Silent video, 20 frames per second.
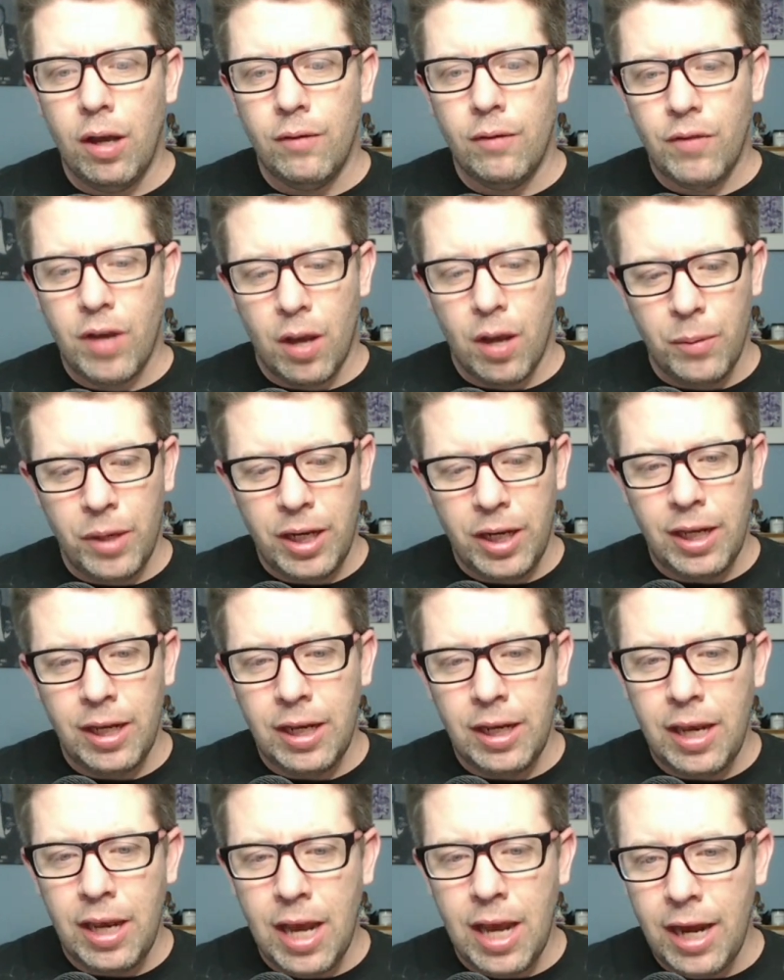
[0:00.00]
of coming
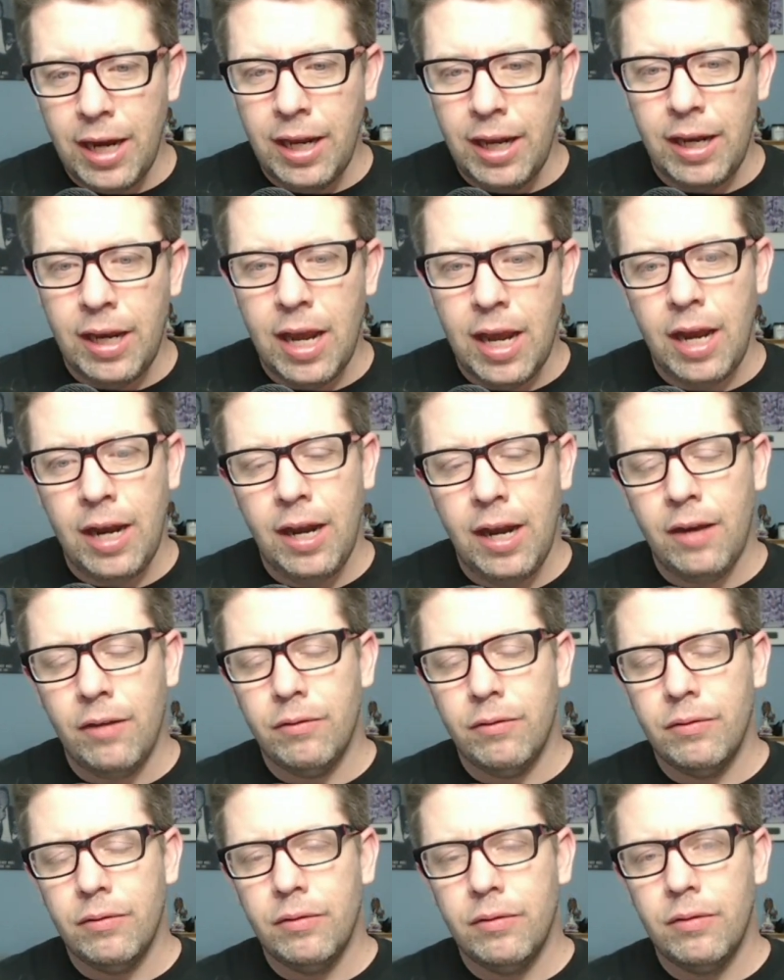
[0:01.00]
in, night out?